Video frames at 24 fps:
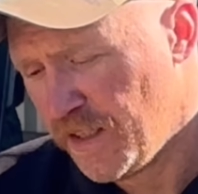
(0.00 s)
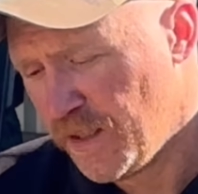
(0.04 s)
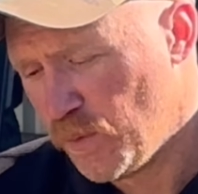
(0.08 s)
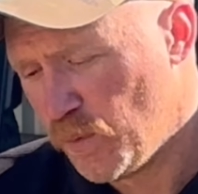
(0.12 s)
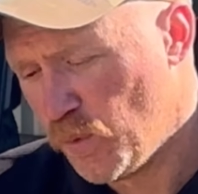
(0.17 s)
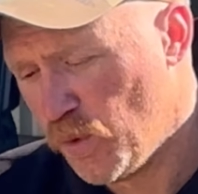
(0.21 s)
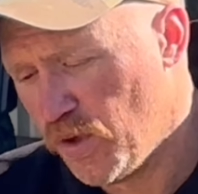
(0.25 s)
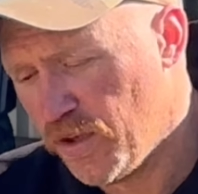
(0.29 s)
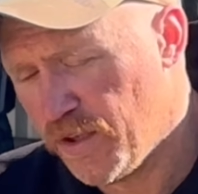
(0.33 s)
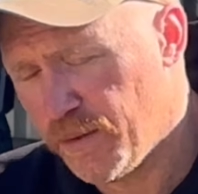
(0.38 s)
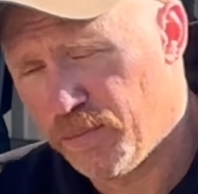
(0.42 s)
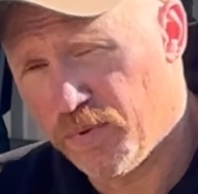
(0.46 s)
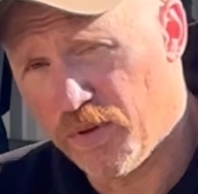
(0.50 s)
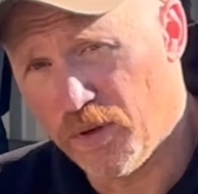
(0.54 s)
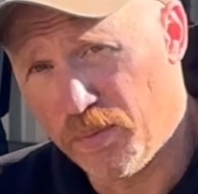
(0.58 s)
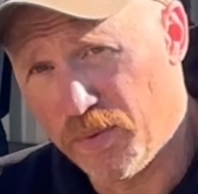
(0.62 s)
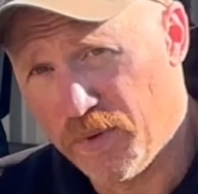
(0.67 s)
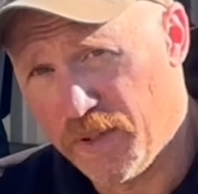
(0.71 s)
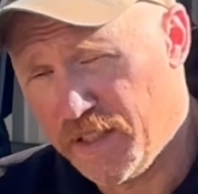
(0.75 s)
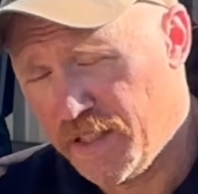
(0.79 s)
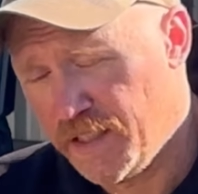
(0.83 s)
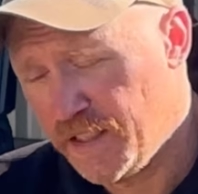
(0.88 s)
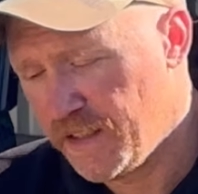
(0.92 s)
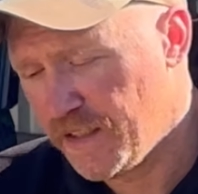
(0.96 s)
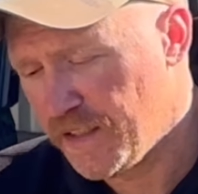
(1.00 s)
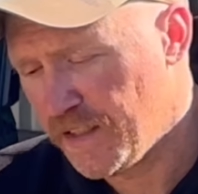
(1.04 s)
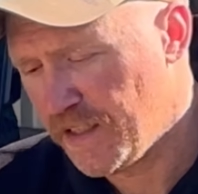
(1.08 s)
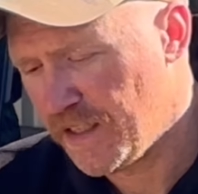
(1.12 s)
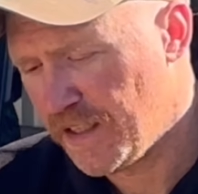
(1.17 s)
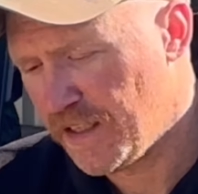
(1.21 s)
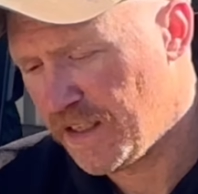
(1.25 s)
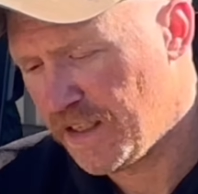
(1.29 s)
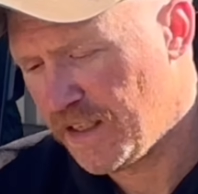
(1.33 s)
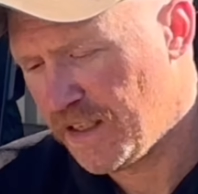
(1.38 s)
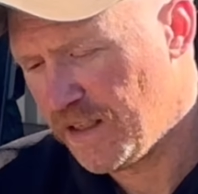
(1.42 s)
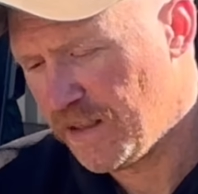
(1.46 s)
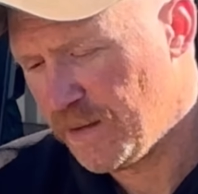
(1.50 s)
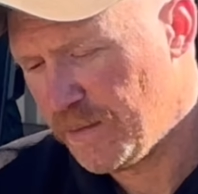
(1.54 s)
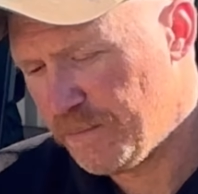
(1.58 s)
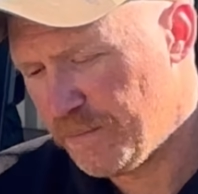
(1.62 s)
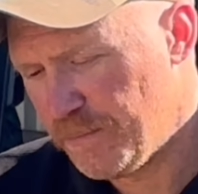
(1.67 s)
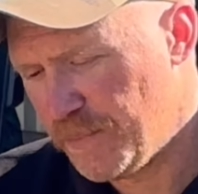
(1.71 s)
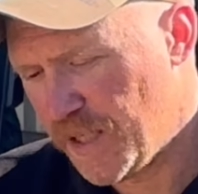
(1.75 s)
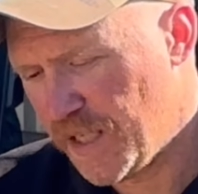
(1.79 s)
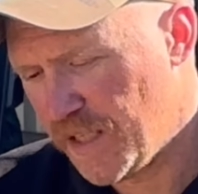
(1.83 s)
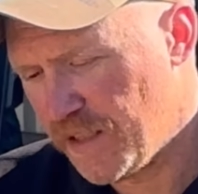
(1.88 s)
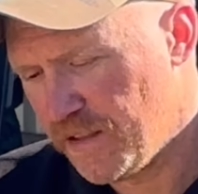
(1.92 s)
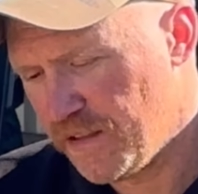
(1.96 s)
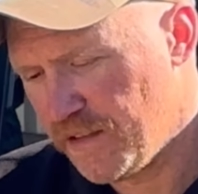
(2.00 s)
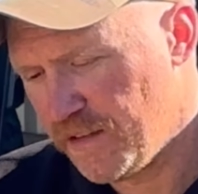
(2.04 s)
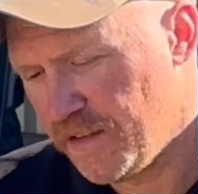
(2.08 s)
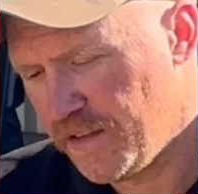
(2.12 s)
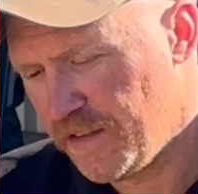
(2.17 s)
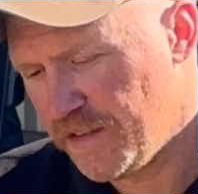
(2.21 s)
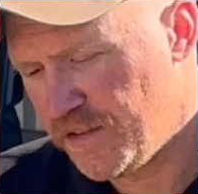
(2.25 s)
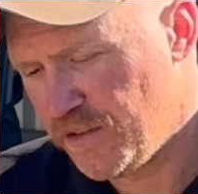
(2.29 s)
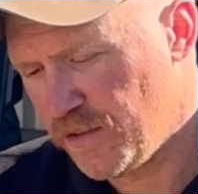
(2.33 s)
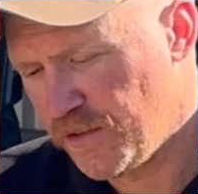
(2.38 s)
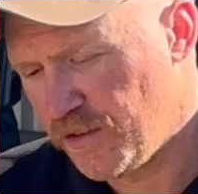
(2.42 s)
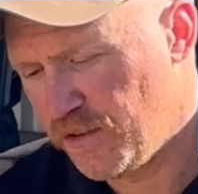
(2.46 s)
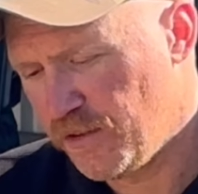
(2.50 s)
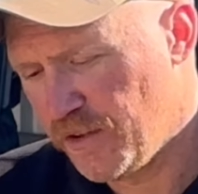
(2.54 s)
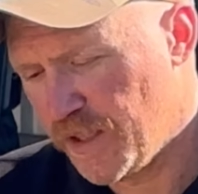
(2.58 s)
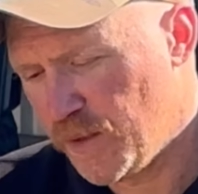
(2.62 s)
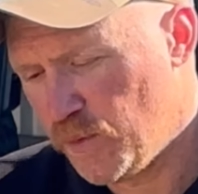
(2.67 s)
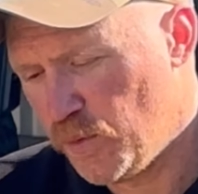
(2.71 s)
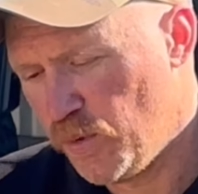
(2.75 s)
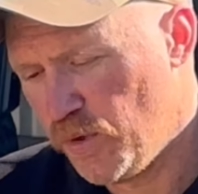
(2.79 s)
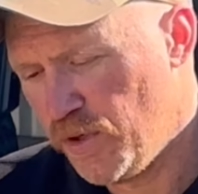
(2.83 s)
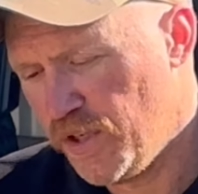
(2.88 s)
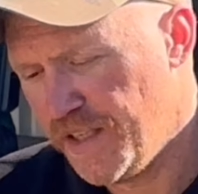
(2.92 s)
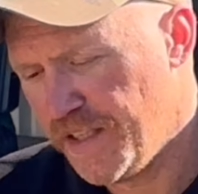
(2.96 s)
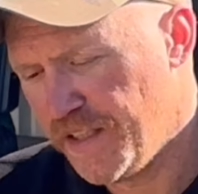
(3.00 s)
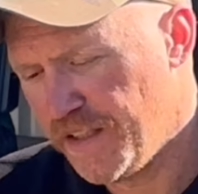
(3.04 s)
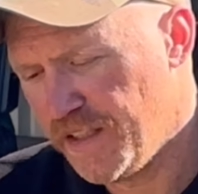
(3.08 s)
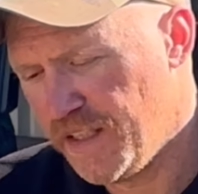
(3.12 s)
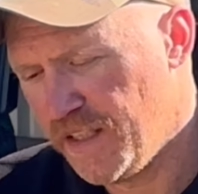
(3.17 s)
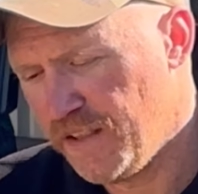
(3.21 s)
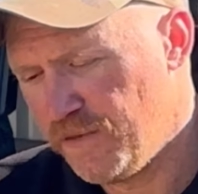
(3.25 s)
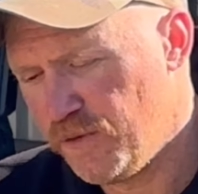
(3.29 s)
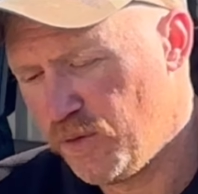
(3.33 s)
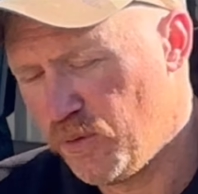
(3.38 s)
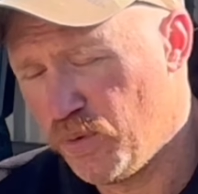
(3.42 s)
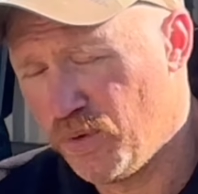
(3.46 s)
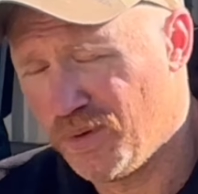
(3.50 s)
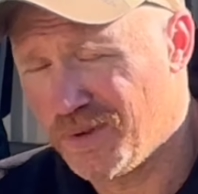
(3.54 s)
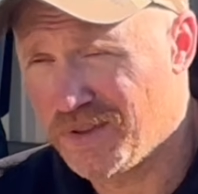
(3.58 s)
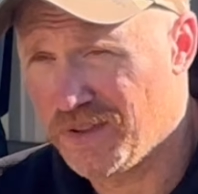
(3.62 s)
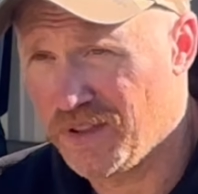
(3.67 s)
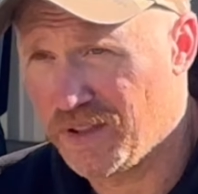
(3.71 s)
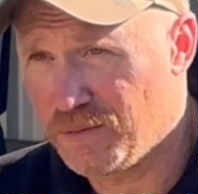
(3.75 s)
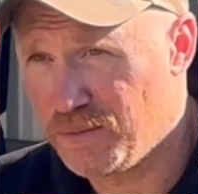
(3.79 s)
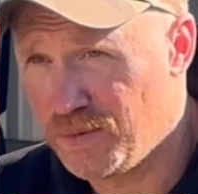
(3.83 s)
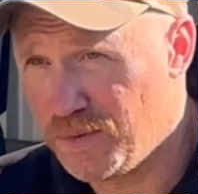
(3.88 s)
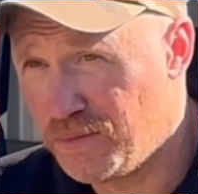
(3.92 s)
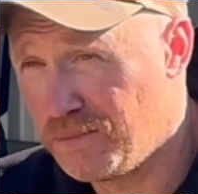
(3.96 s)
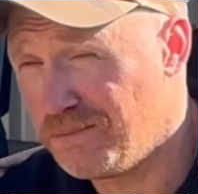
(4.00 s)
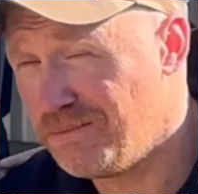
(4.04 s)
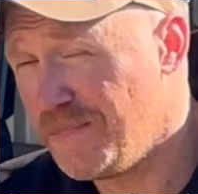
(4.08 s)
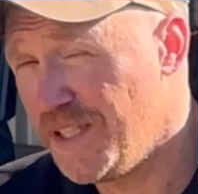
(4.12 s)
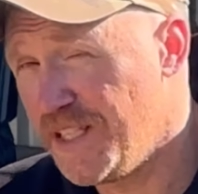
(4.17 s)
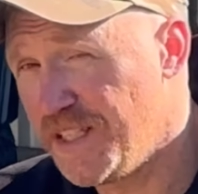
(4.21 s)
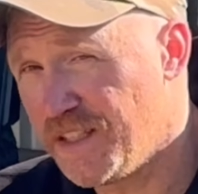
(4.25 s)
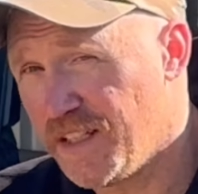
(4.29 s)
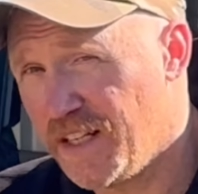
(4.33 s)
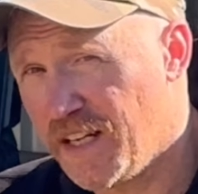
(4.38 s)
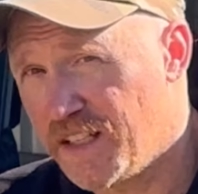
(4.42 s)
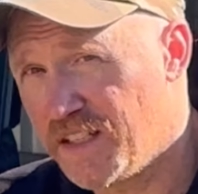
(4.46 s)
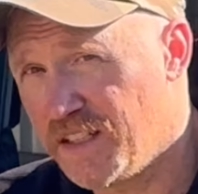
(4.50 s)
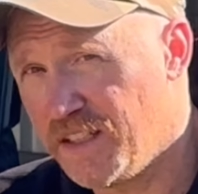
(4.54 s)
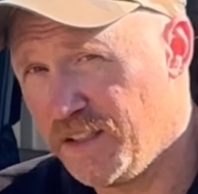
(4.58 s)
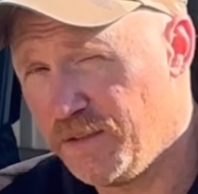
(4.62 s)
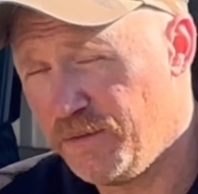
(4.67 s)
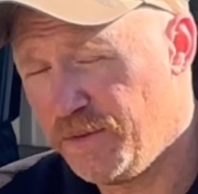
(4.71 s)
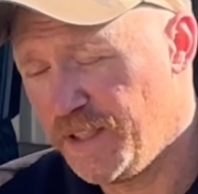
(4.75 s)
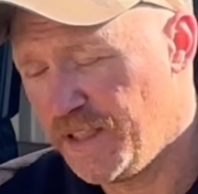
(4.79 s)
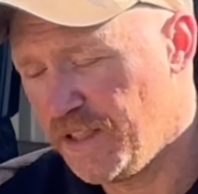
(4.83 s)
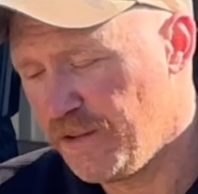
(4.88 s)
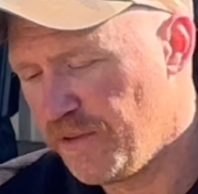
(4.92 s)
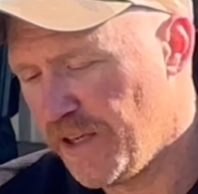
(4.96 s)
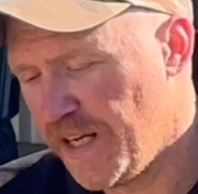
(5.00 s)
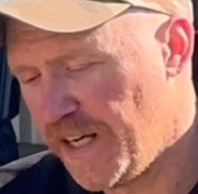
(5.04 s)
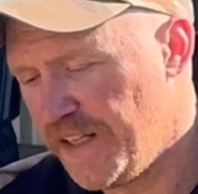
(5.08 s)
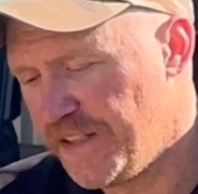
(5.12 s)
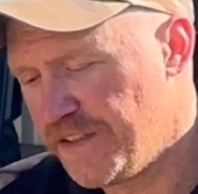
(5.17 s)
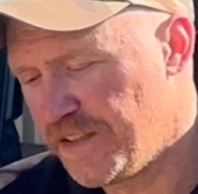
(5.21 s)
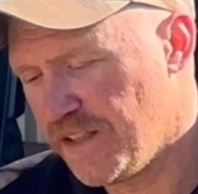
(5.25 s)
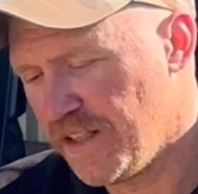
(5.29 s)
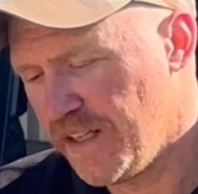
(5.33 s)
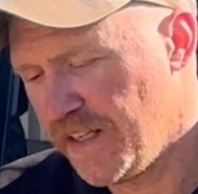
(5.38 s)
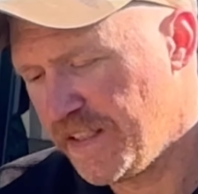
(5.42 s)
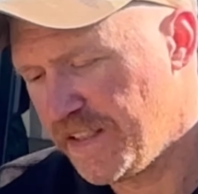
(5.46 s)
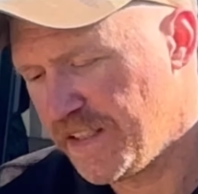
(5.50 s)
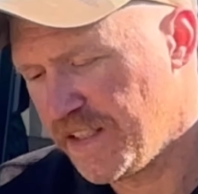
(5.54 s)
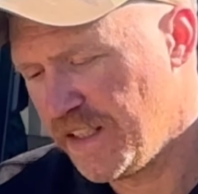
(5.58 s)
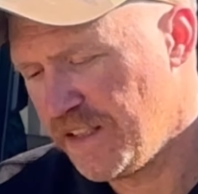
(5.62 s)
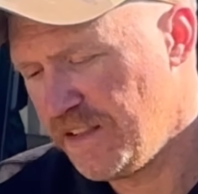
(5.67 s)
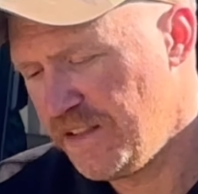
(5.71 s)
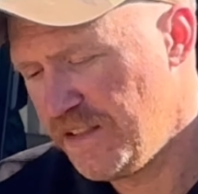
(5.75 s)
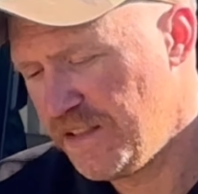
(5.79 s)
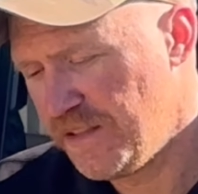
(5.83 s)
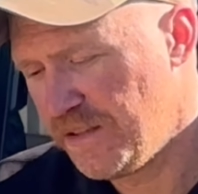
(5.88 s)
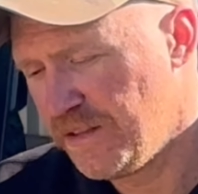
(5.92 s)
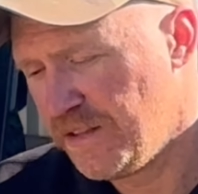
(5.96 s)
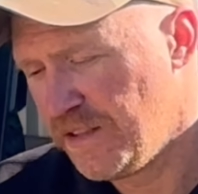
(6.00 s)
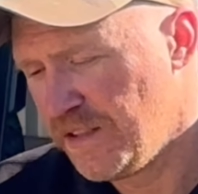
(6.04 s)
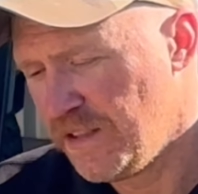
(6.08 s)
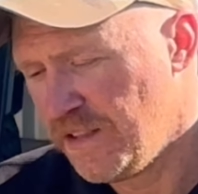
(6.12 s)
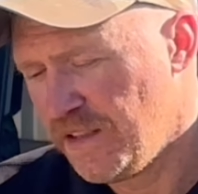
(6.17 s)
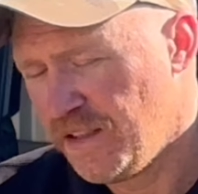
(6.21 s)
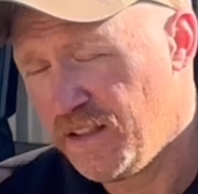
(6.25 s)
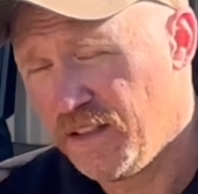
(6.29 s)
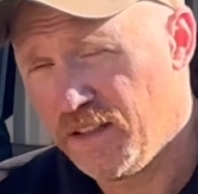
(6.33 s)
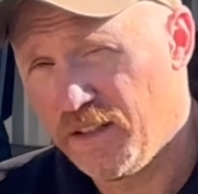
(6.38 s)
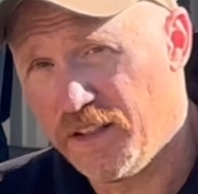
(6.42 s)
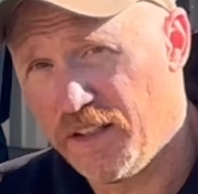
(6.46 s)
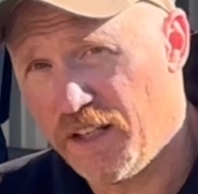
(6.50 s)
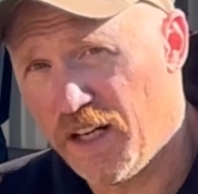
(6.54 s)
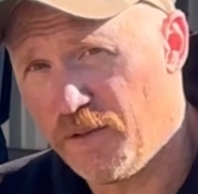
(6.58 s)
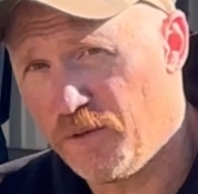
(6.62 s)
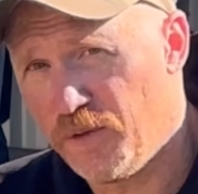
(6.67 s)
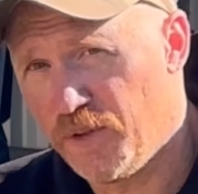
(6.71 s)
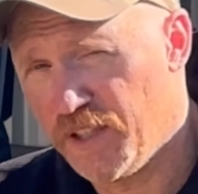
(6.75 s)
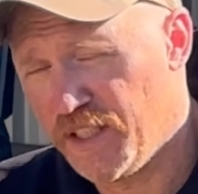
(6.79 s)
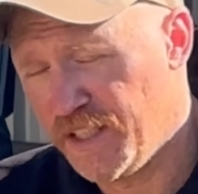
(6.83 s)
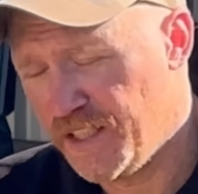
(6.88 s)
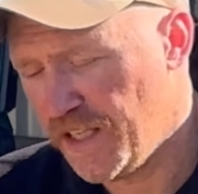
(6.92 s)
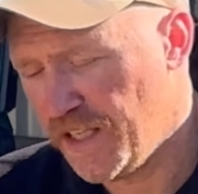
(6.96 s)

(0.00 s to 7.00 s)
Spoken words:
word it properly, but it's not the correct wording, and therefore it's like, well, is it actually really rated to 8 tonnes? You don't really